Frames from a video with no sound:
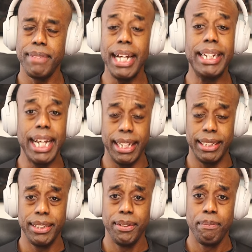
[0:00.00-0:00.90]
I get
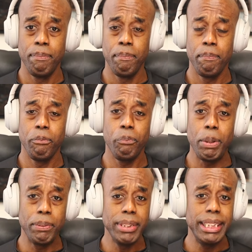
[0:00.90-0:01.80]
it.
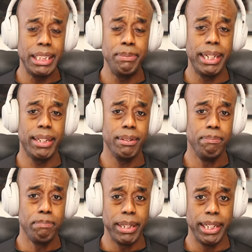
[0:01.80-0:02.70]
People need to make
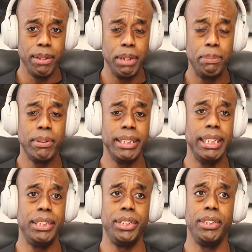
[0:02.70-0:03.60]
money. People
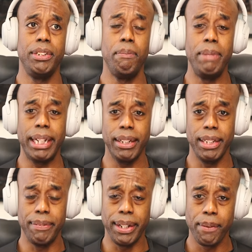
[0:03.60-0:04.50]
need to make a
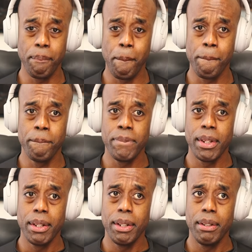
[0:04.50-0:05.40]
living.
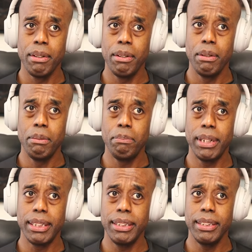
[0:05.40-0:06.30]

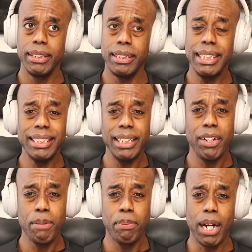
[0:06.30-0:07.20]
But isn't
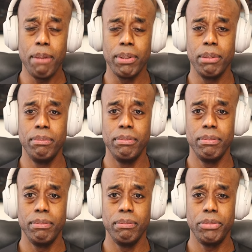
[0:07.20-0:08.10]
there a problem
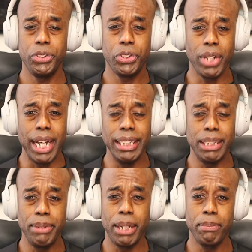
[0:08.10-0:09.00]
trying
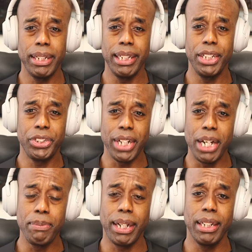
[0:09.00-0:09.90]
to make money and
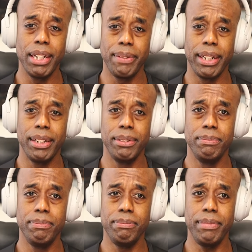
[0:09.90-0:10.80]
try to make a living
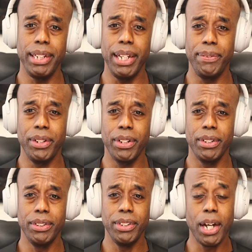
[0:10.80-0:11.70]
if
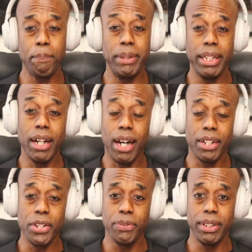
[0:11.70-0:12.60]
you're not being
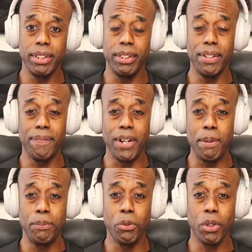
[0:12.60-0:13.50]
honest with the
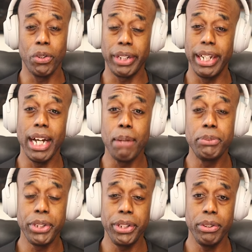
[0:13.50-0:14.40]
very world looking up
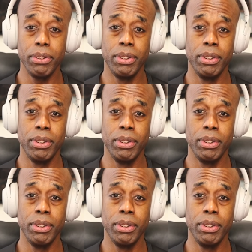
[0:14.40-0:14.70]
to you?